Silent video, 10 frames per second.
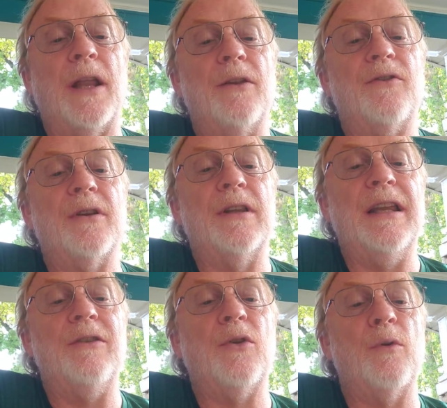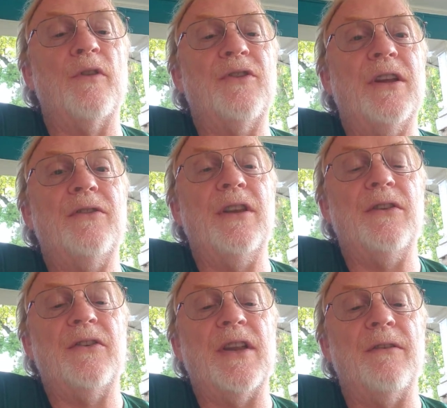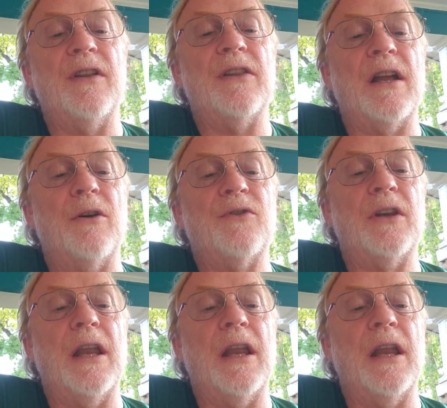plans to lease over 67,000